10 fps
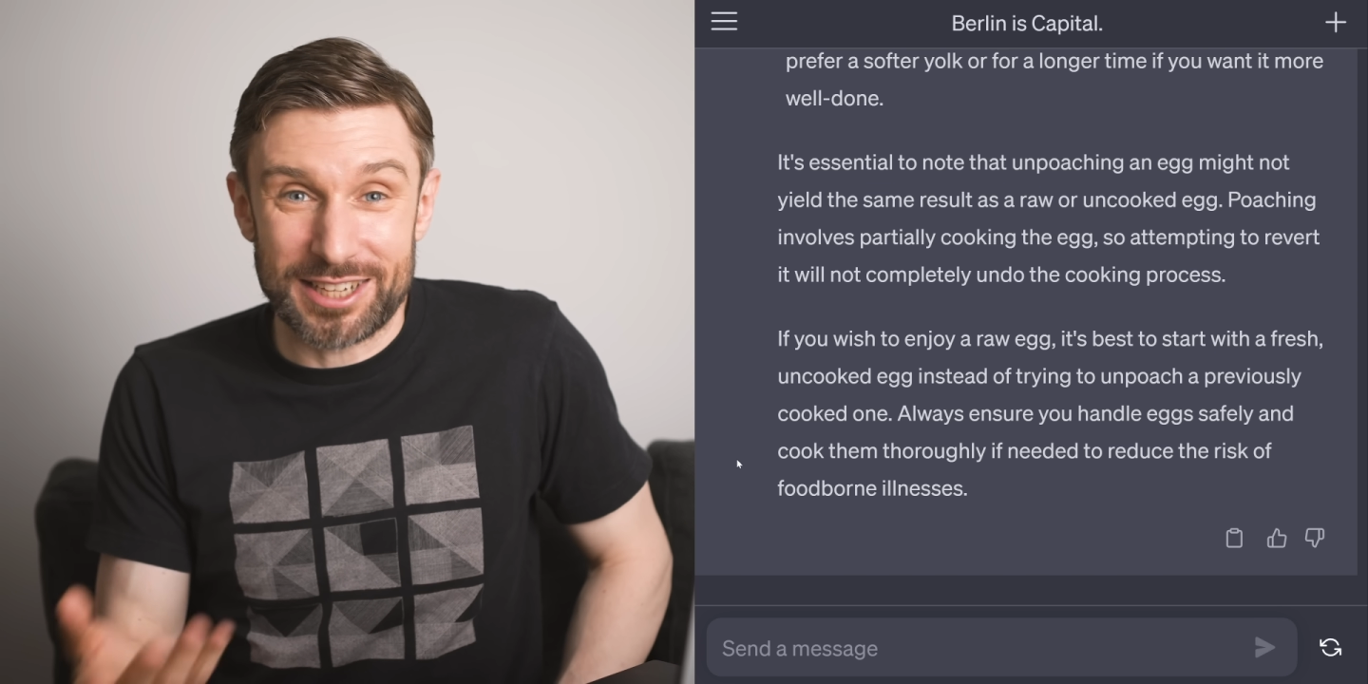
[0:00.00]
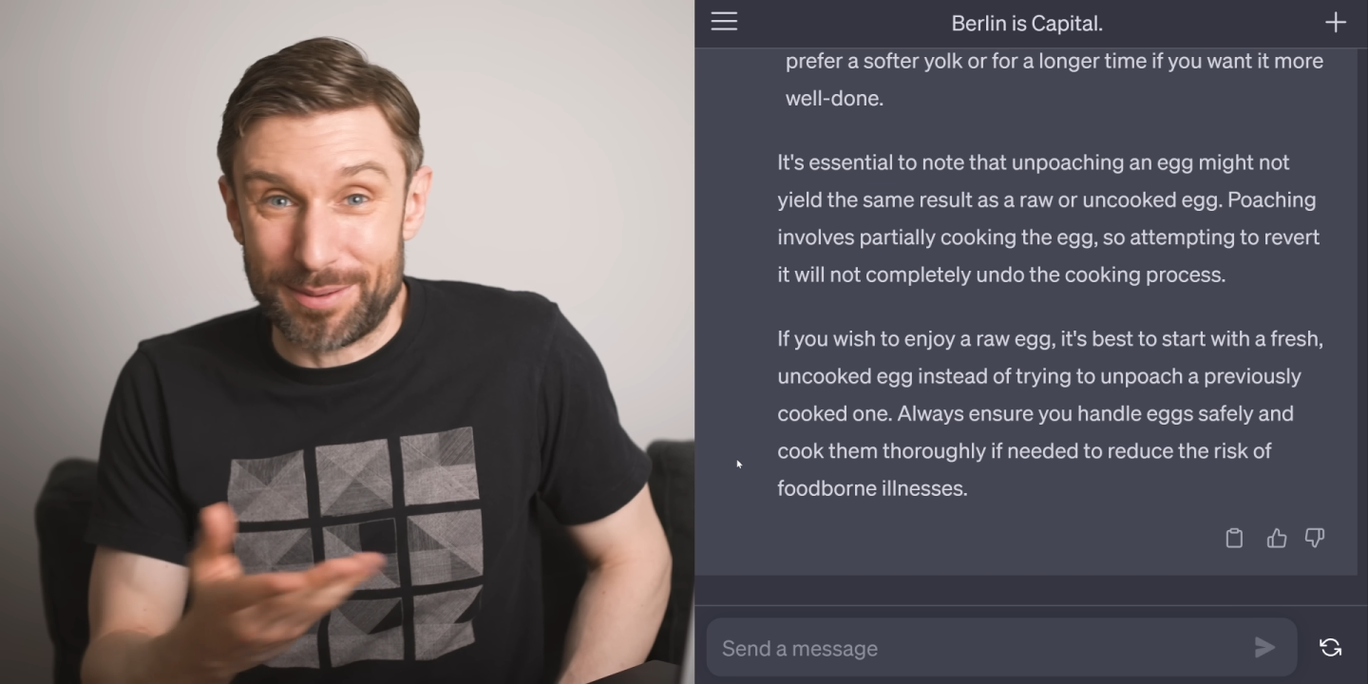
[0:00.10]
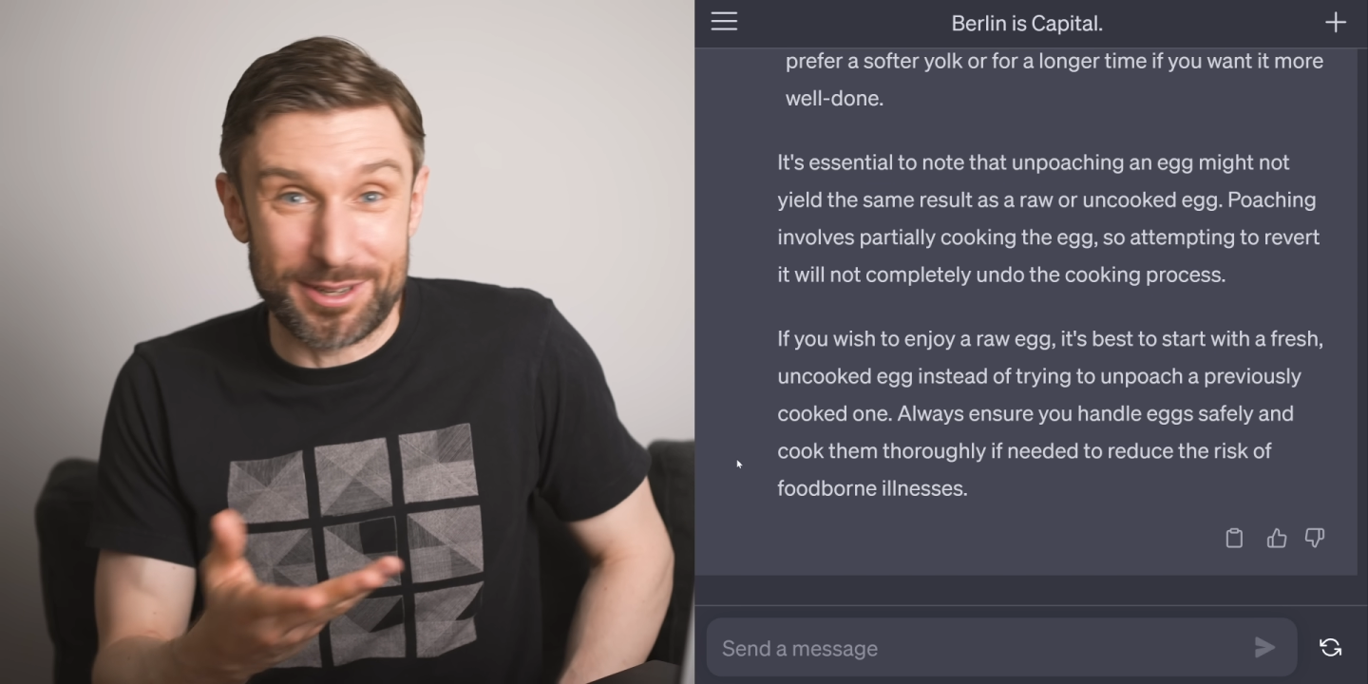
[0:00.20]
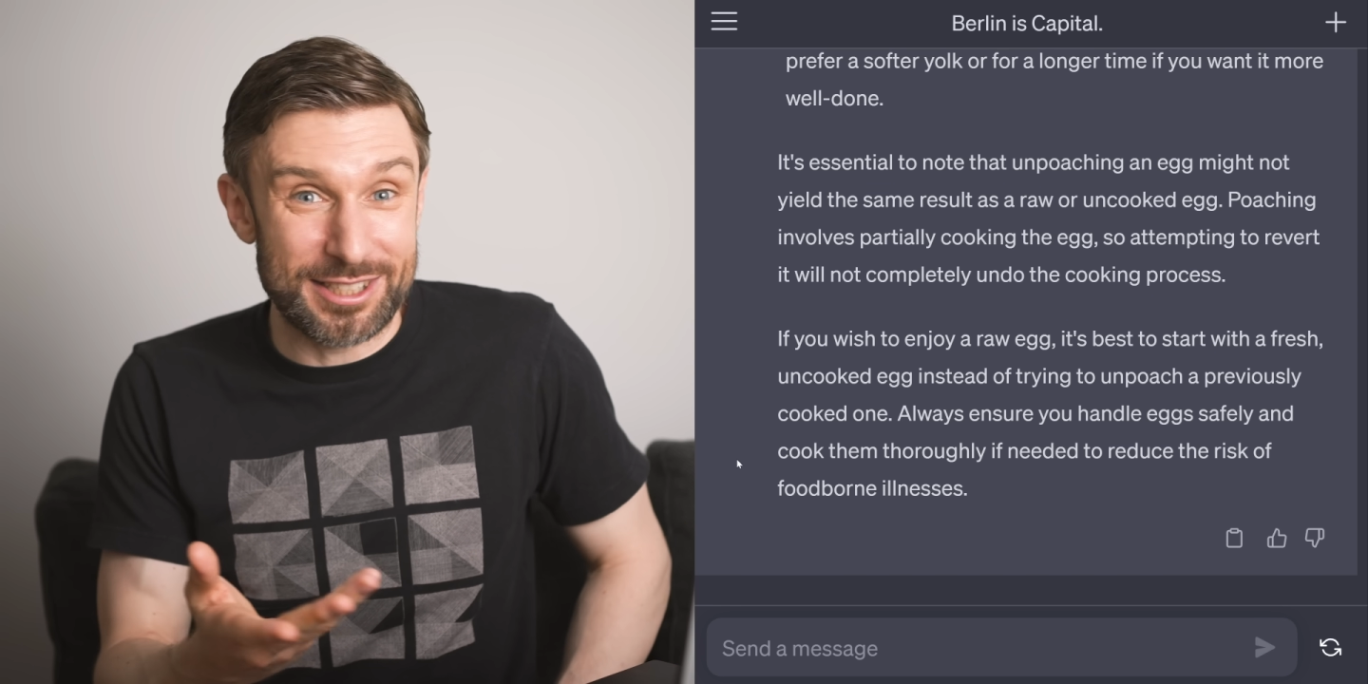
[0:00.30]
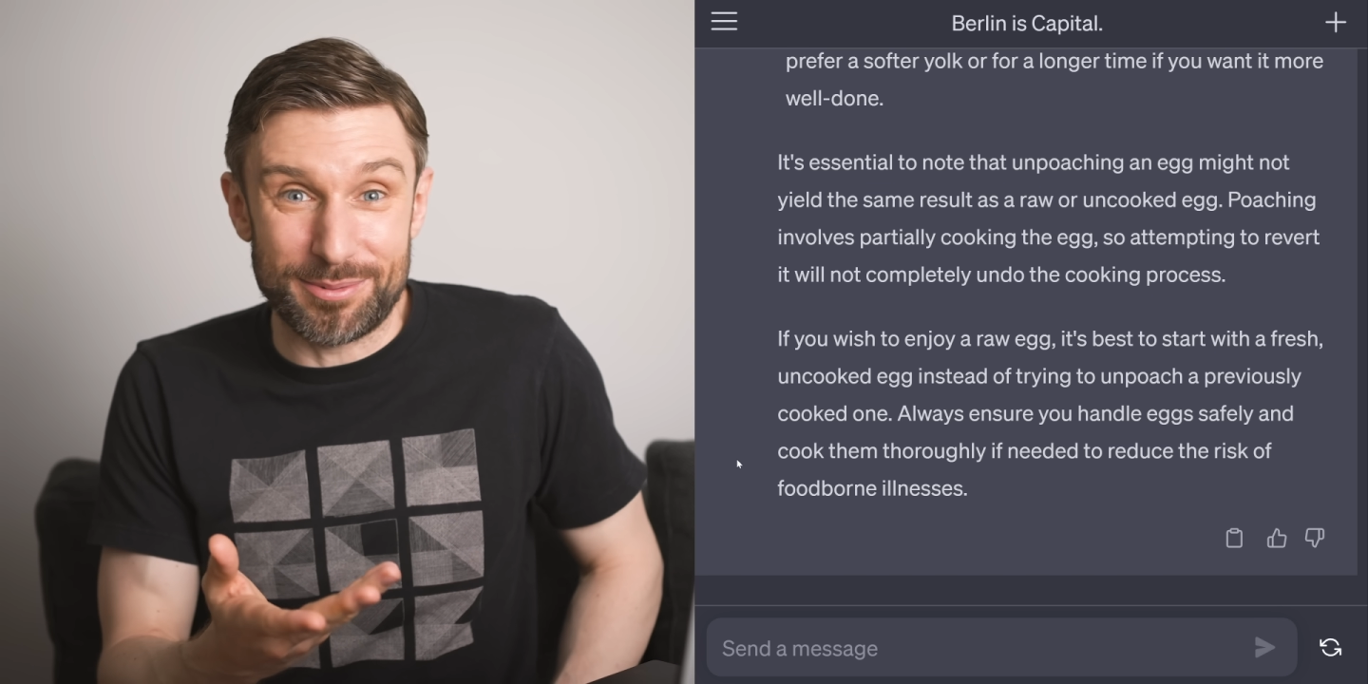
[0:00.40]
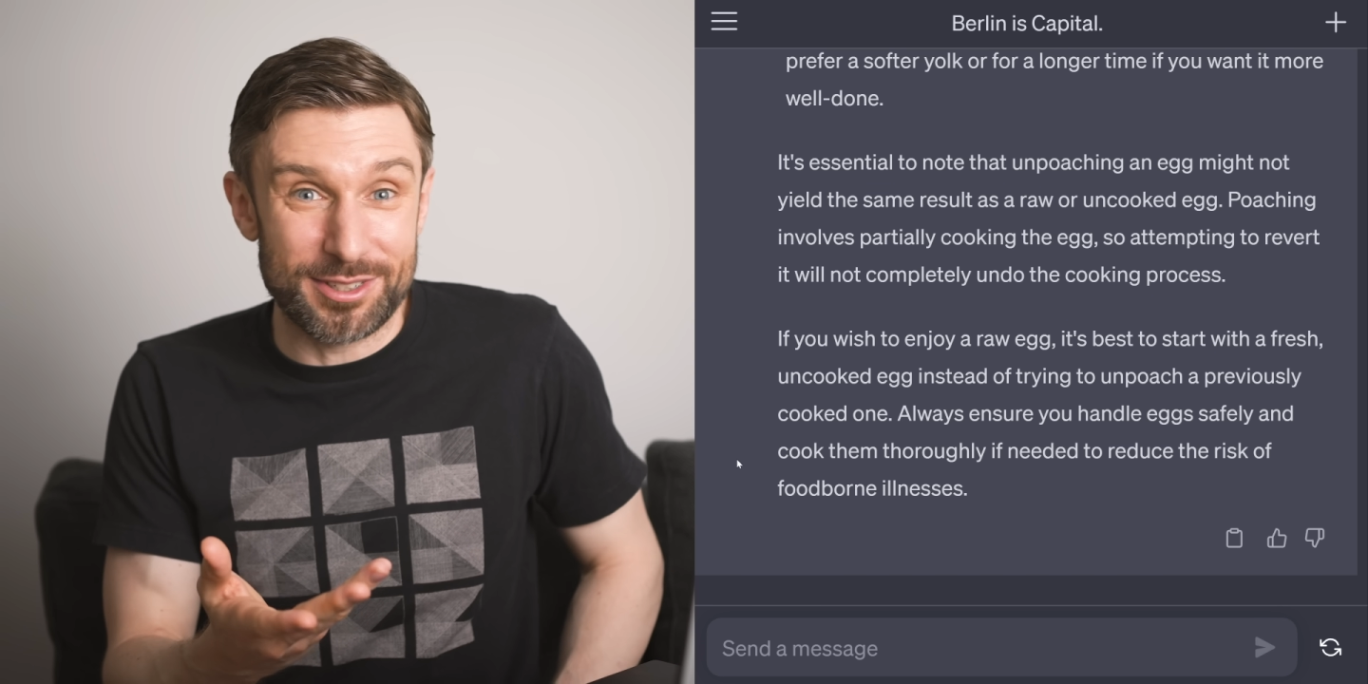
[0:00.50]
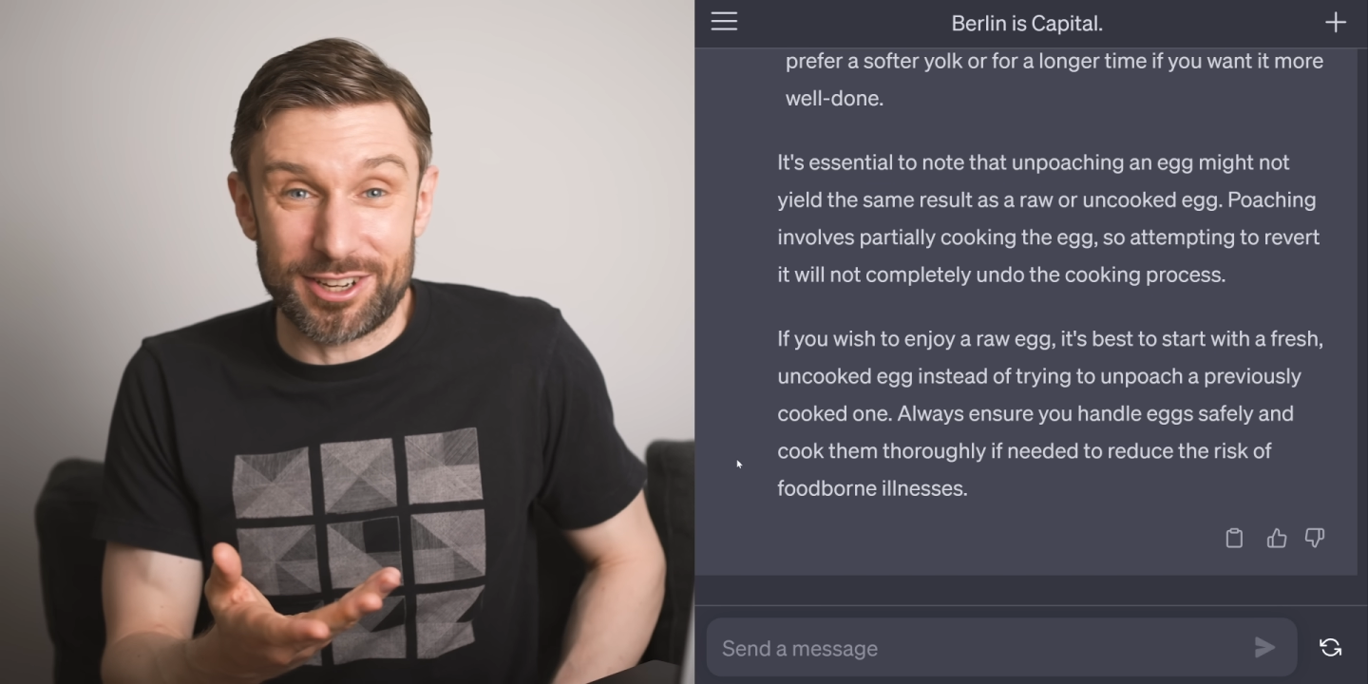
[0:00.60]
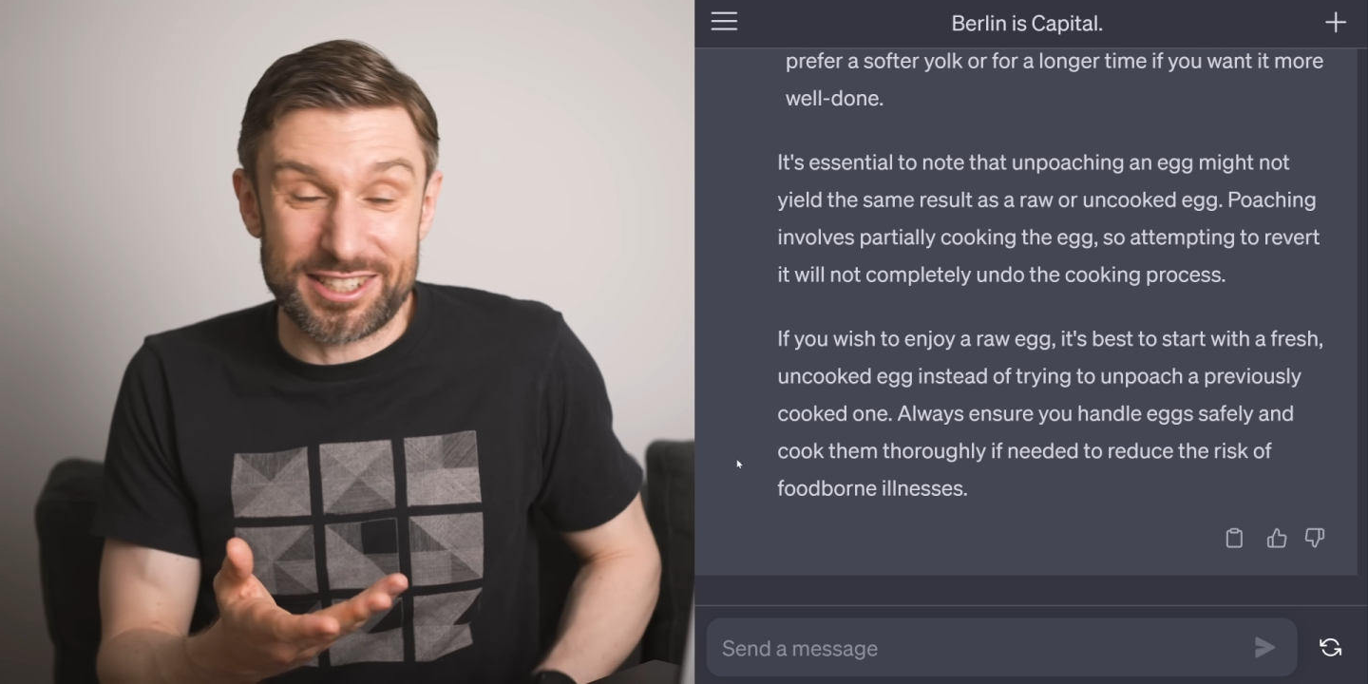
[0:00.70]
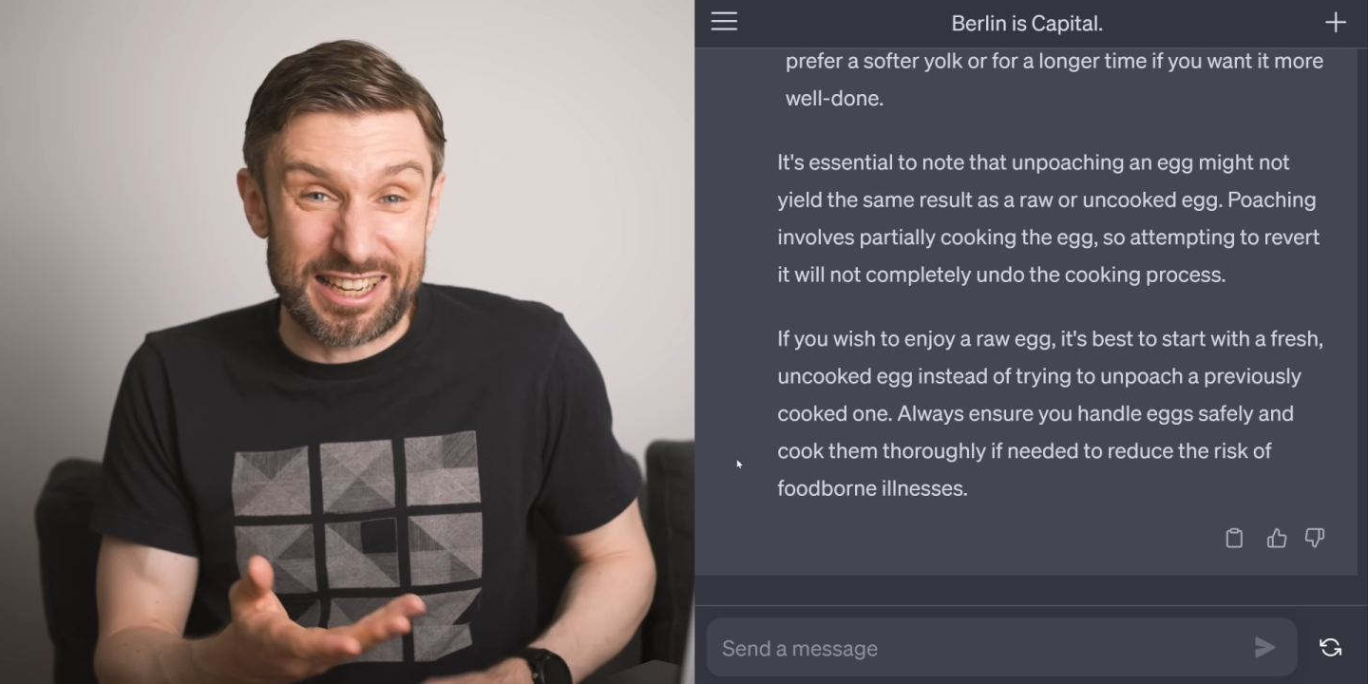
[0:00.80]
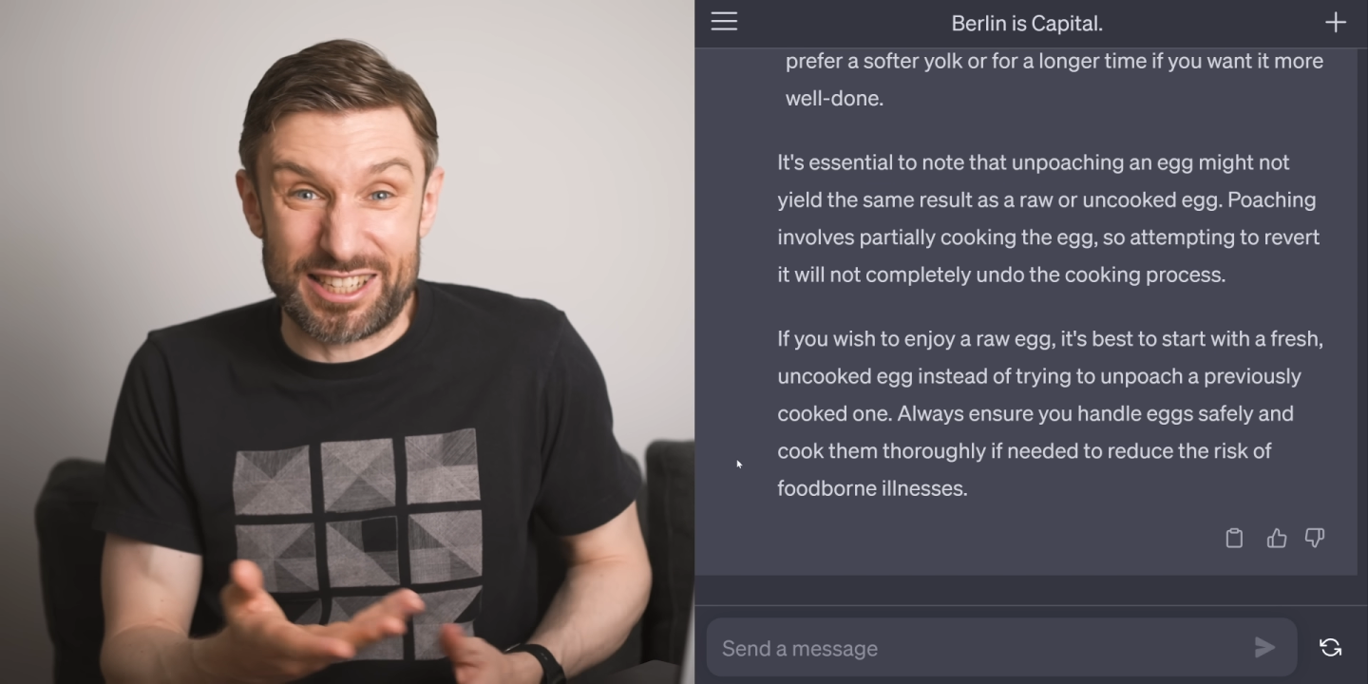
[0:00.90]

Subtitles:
happened is someone's asked it a